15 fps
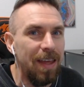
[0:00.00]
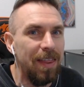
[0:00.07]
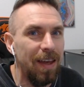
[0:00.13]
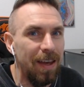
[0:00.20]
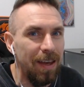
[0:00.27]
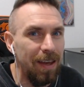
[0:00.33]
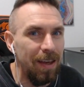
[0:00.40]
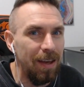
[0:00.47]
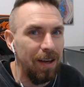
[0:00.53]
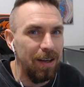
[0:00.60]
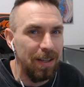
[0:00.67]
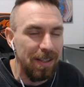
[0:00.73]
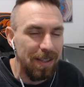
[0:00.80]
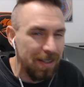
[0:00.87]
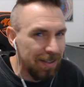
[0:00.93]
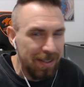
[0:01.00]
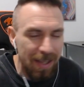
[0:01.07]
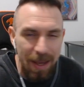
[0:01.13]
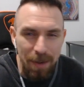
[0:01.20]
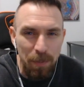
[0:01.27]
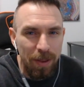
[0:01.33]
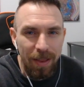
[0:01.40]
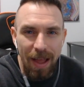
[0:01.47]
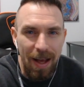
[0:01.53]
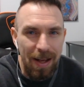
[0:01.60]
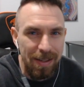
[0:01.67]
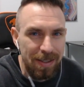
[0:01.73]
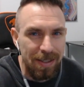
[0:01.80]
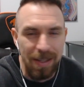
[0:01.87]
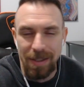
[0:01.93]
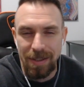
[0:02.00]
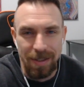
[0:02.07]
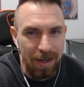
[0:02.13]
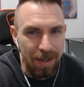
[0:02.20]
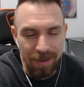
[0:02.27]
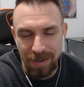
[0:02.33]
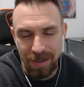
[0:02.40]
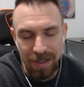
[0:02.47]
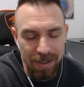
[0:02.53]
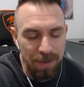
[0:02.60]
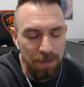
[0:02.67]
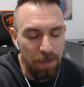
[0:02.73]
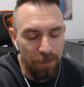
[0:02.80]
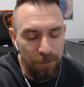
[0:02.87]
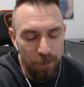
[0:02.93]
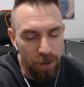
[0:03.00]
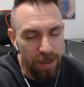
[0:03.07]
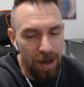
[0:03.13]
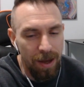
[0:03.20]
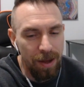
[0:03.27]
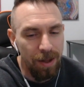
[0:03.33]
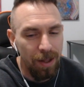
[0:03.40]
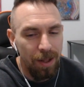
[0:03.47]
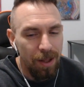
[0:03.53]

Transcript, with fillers: that same with last season and the season before that.